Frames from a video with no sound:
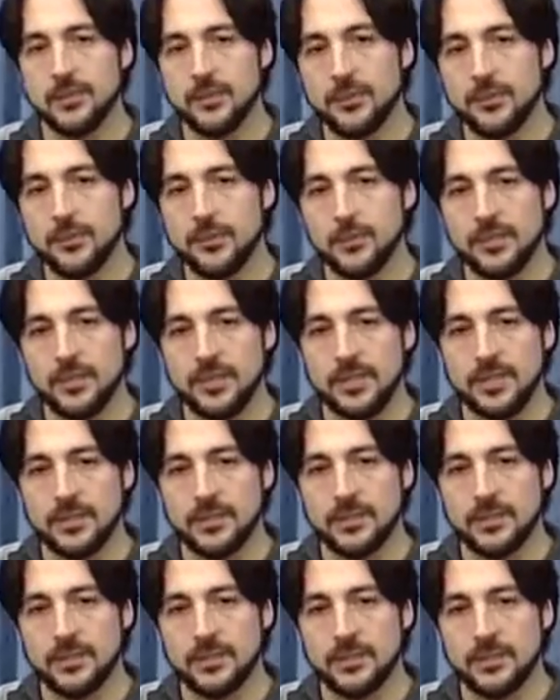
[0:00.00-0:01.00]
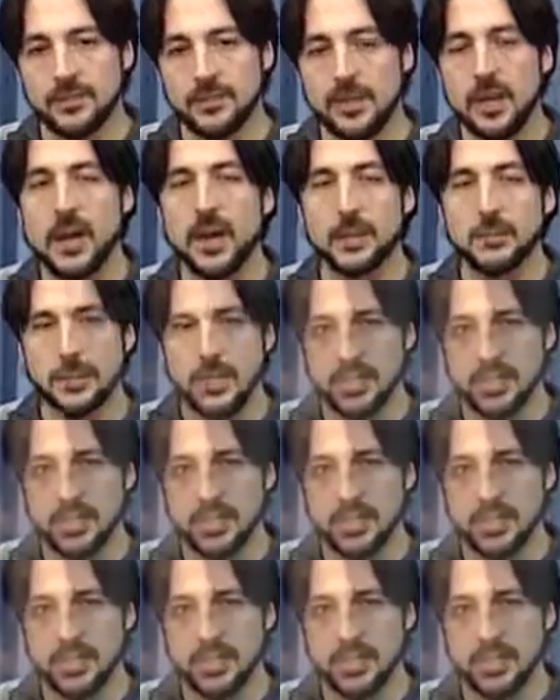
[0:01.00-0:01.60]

through these Mahatma